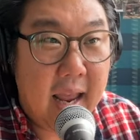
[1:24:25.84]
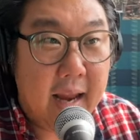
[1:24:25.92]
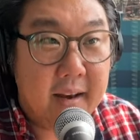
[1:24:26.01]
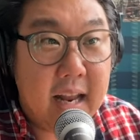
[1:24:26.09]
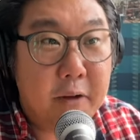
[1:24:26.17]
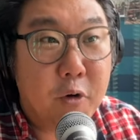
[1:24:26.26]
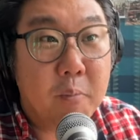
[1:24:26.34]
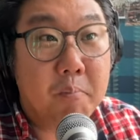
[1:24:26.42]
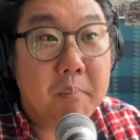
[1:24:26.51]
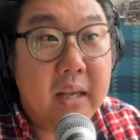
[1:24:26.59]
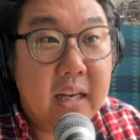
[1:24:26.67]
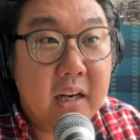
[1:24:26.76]
And never
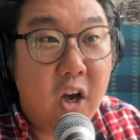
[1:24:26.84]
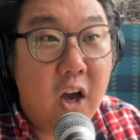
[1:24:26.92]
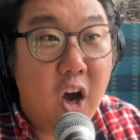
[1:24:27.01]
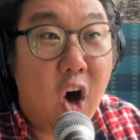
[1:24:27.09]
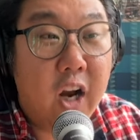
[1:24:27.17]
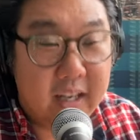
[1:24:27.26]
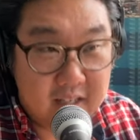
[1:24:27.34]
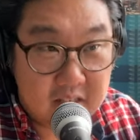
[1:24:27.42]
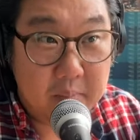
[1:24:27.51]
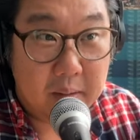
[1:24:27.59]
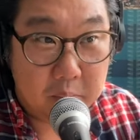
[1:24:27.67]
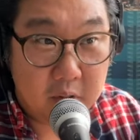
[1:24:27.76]
meet audience
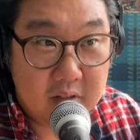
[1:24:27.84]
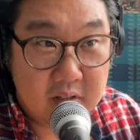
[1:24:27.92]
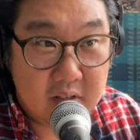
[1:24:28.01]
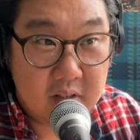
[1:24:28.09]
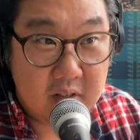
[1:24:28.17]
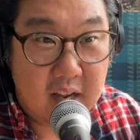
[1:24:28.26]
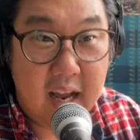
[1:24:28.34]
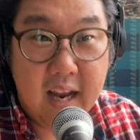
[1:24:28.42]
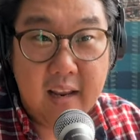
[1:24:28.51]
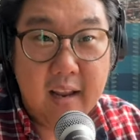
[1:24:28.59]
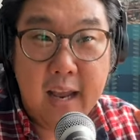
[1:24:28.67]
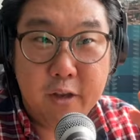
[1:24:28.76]
members.
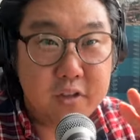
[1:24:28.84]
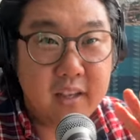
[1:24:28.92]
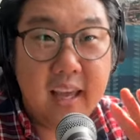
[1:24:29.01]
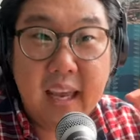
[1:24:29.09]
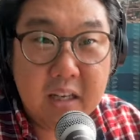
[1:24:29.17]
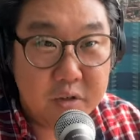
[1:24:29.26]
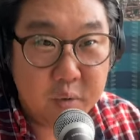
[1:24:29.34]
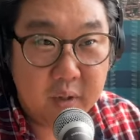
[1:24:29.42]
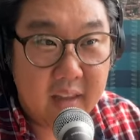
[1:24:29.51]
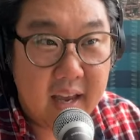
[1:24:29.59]
I used to hate doing that.